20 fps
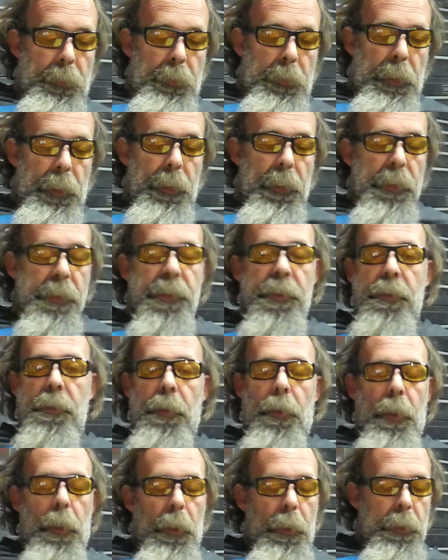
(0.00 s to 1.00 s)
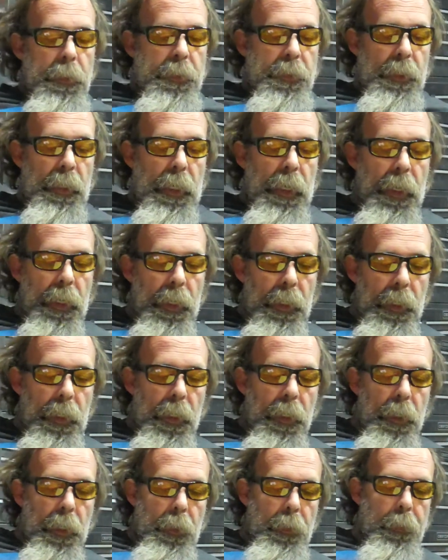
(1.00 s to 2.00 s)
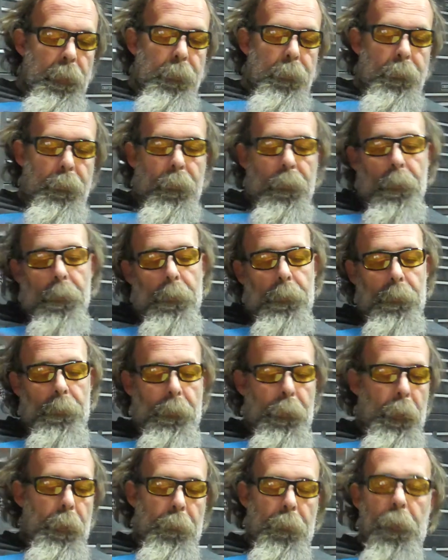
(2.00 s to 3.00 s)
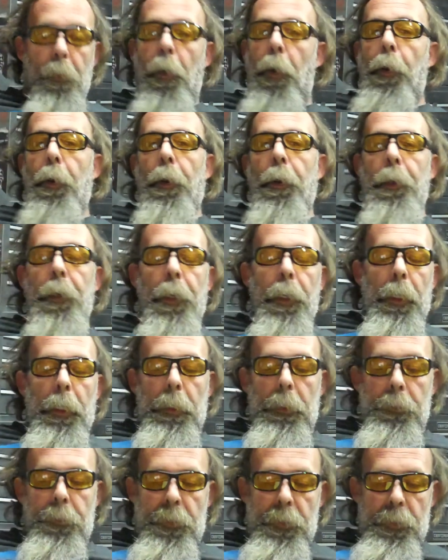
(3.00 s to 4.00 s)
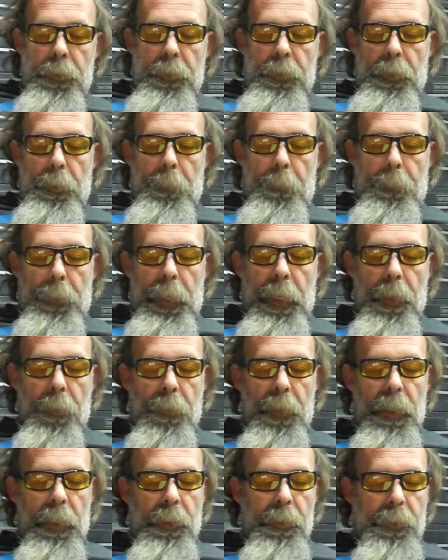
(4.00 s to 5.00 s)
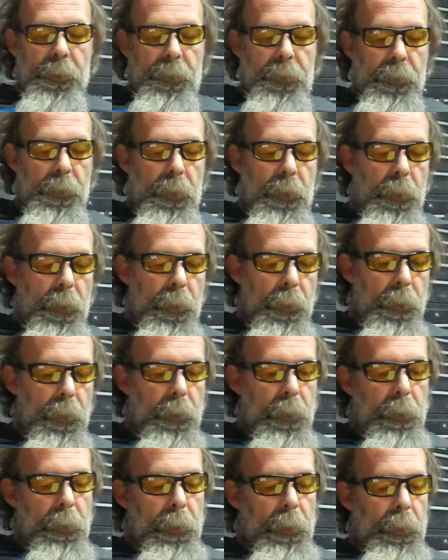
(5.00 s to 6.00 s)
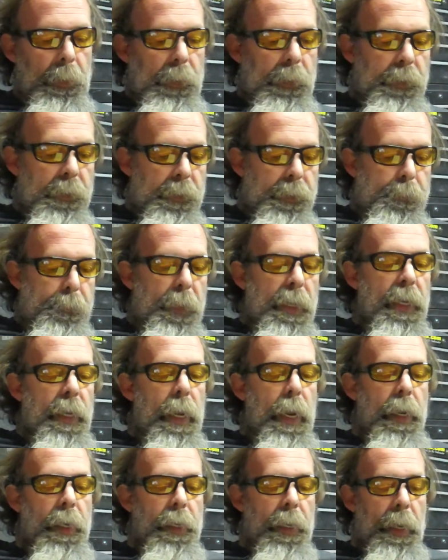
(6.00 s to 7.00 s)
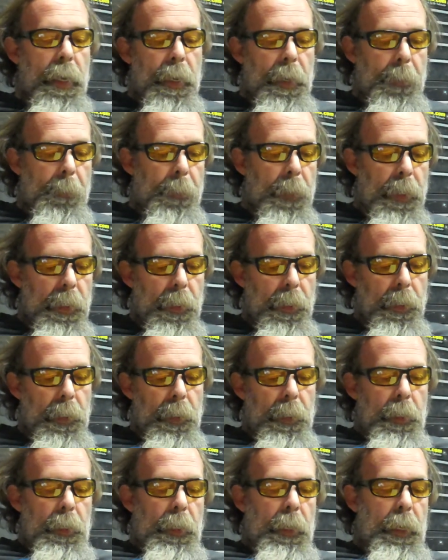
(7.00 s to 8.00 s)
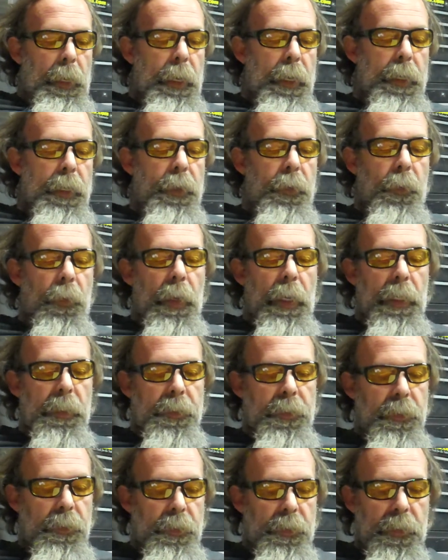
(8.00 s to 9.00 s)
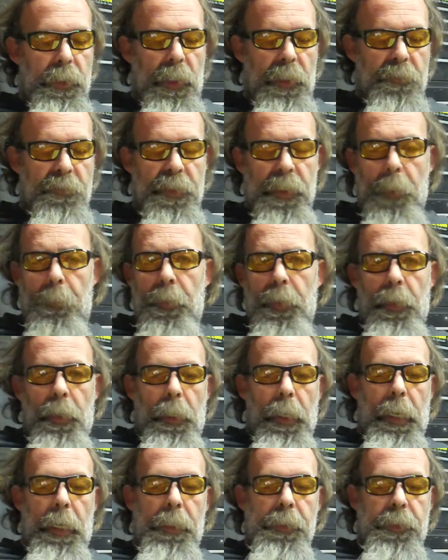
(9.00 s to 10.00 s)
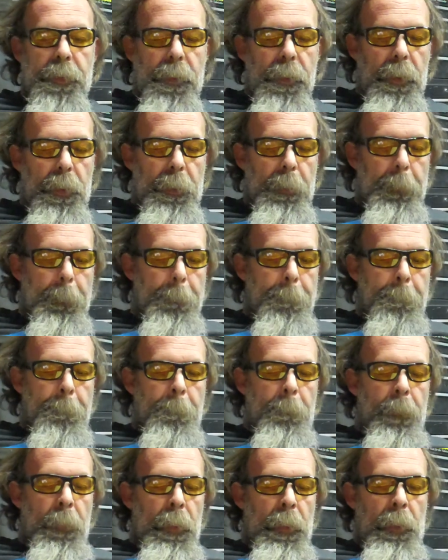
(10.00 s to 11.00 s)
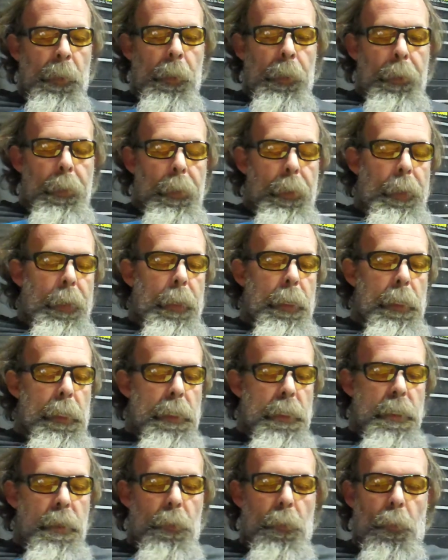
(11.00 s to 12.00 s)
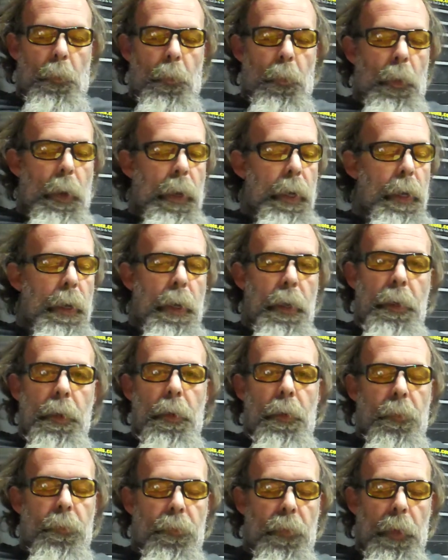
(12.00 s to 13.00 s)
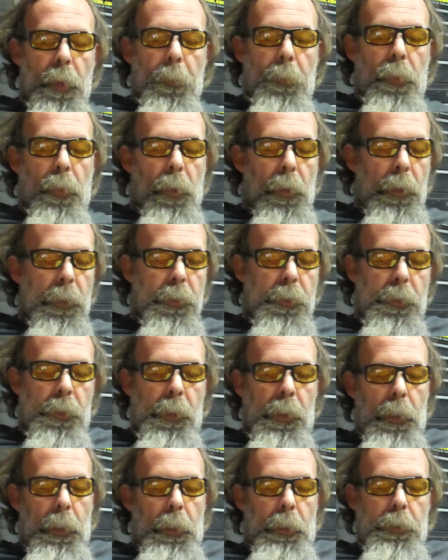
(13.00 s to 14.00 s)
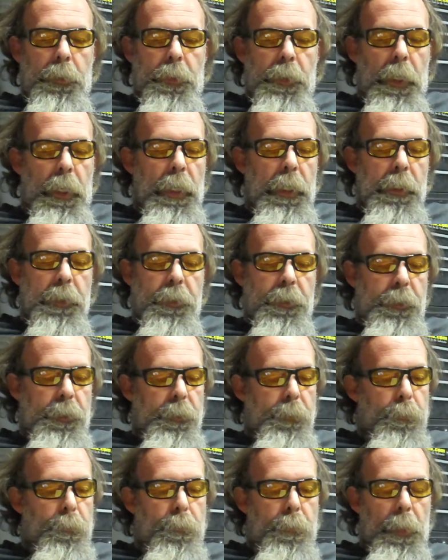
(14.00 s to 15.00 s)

Then this lady or girl or whatever you wanna, she's Pam Aus. It's PAMAUS. She lives up in Alaska, and right on her front porch, she has